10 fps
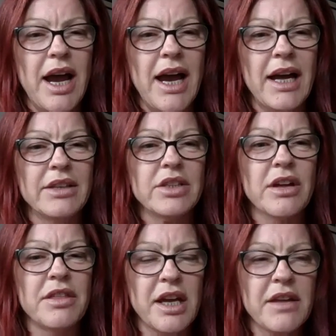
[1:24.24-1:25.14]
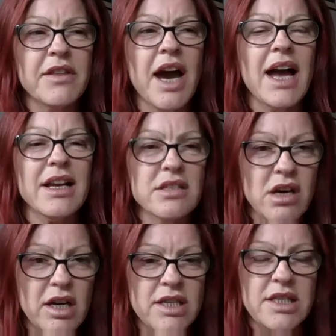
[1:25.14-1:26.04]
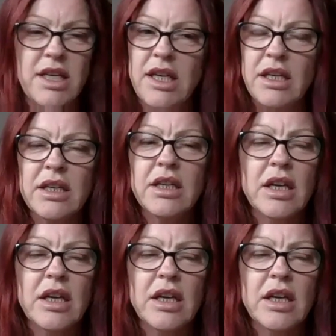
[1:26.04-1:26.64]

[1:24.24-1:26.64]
And I think that anxiety